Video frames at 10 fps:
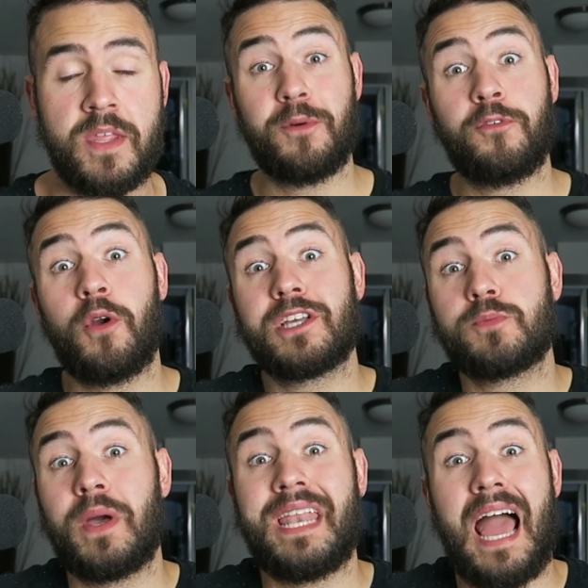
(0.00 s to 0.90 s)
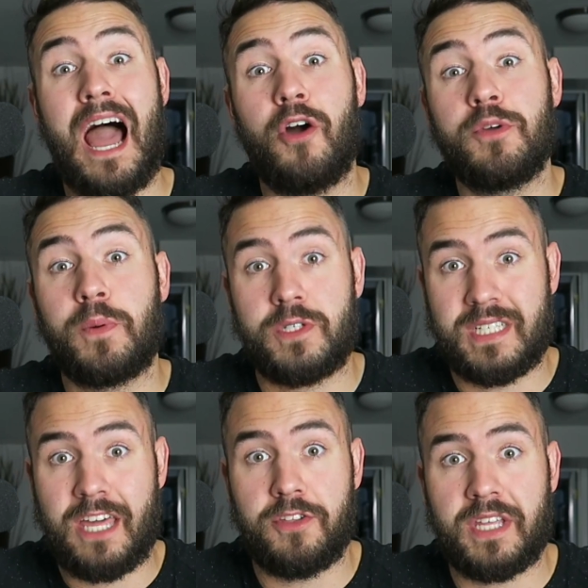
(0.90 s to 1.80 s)
So before I explain how you put
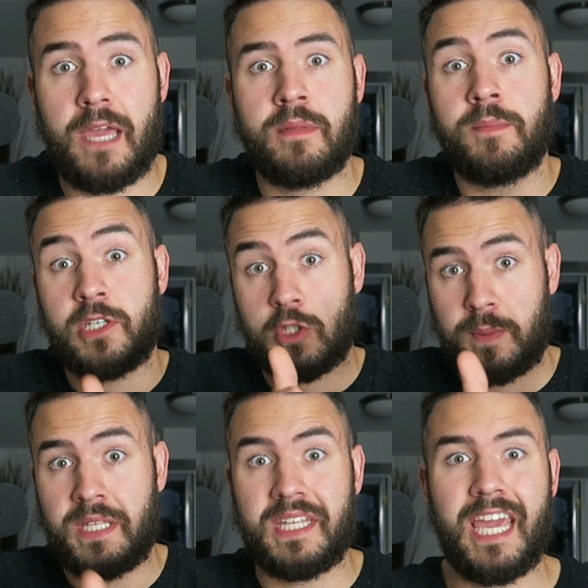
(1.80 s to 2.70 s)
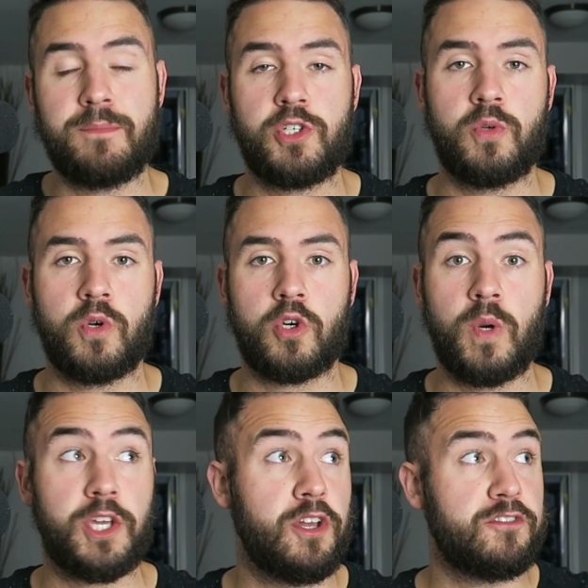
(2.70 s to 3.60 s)
together the game, let me explain the game to you real
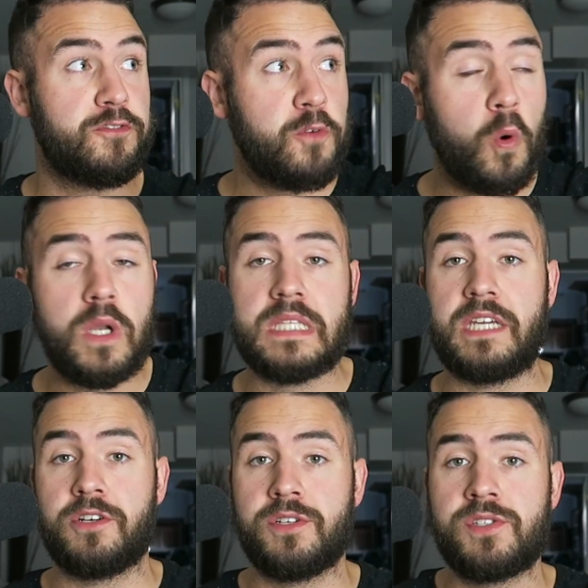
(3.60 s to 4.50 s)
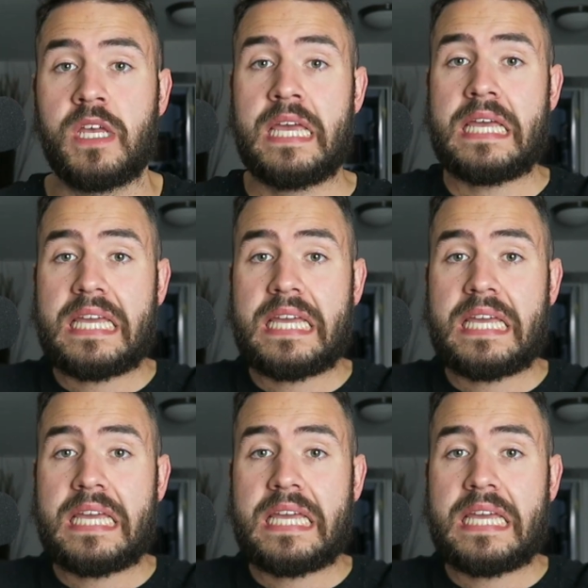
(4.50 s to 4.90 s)
quick. You have 4 leaders